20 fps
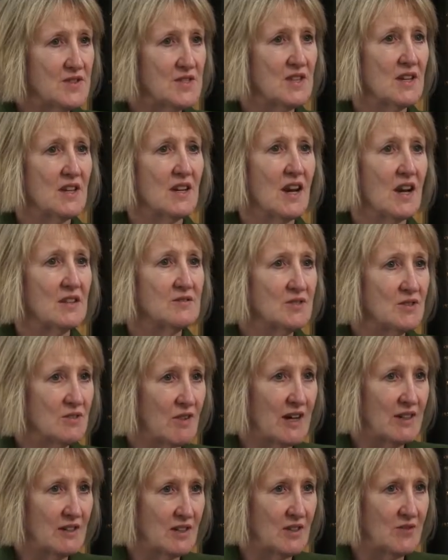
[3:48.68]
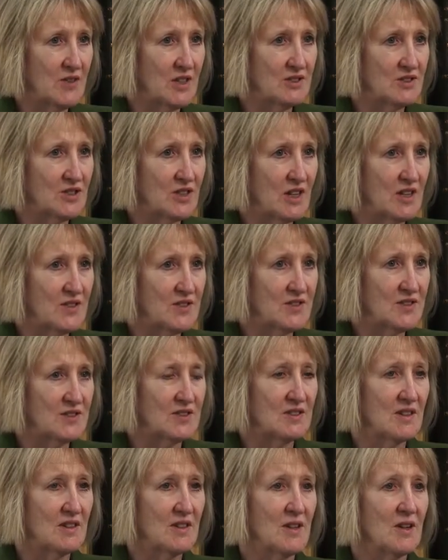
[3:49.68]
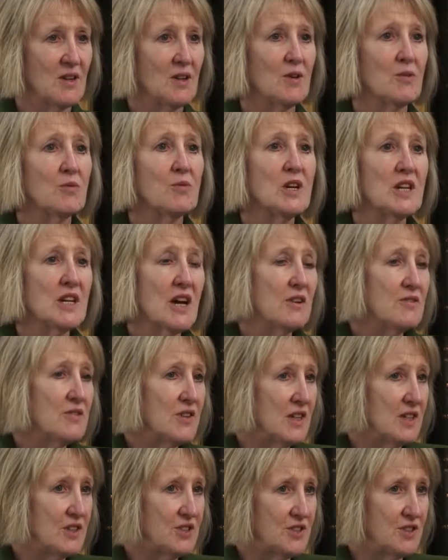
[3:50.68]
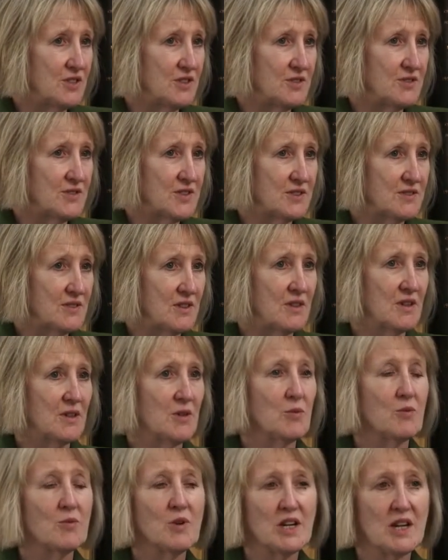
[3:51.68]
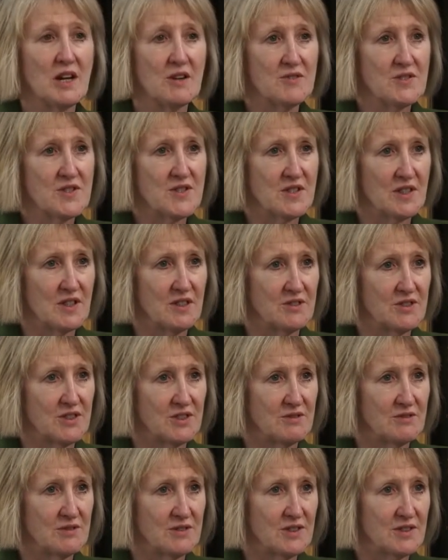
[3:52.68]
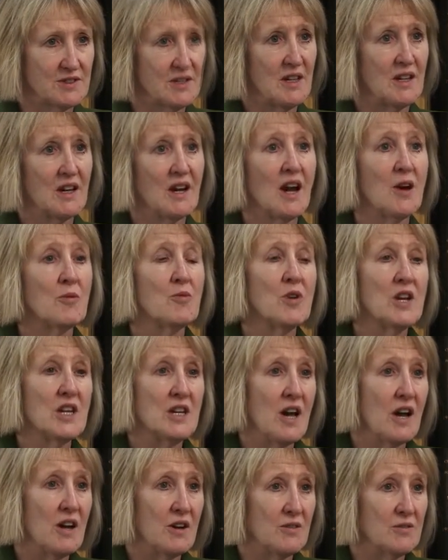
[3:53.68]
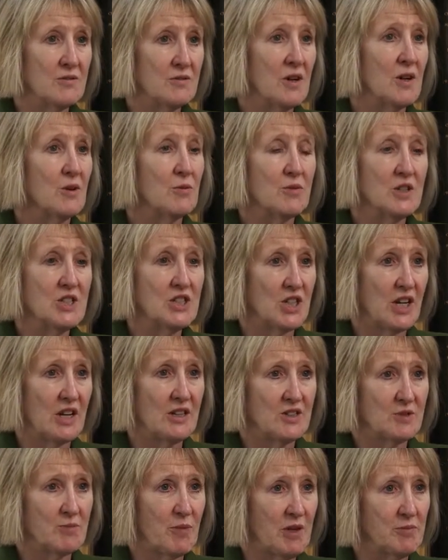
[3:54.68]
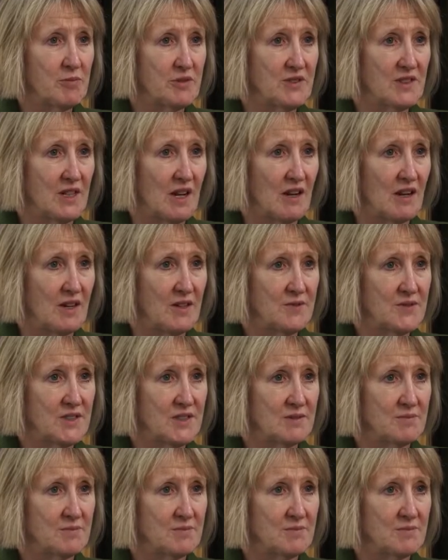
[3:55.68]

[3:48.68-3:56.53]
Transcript: and grant-giving trusts. We know the issues, we know the solutions, and we know we change people's lives.